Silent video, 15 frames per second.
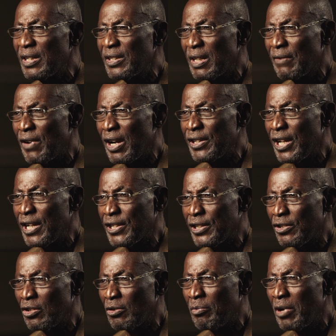several years
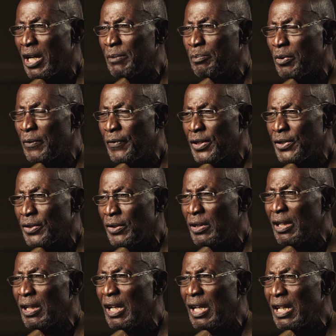ago by
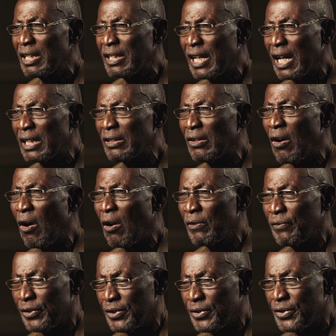Professor Dan
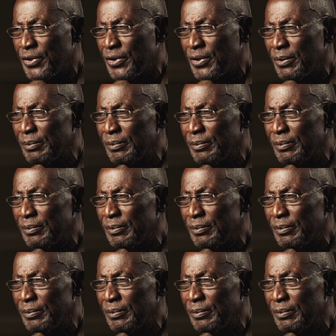Orvis.